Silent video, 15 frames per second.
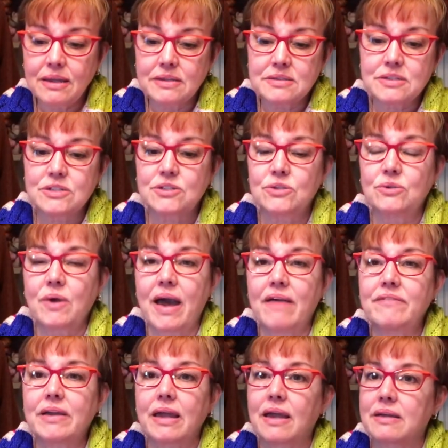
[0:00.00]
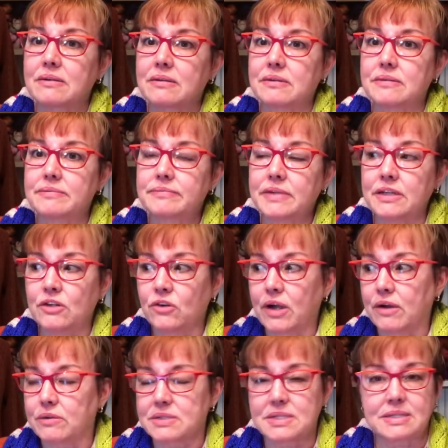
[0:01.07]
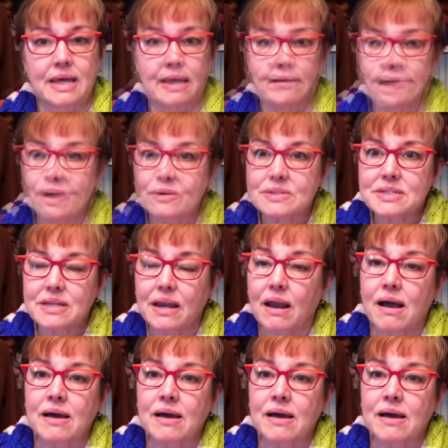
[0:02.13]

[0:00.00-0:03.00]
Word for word: is to have a candle in your house that